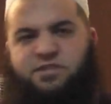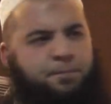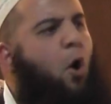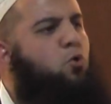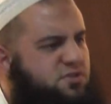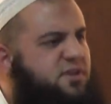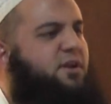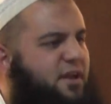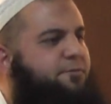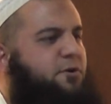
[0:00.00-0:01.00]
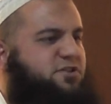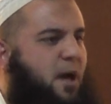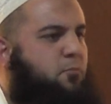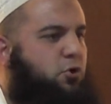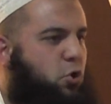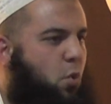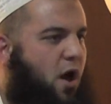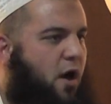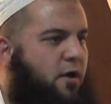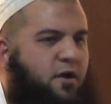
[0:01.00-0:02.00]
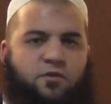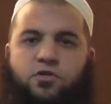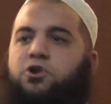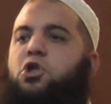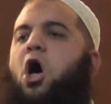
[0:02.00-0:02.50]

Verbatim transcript: Suppose, it, if, for example, you were the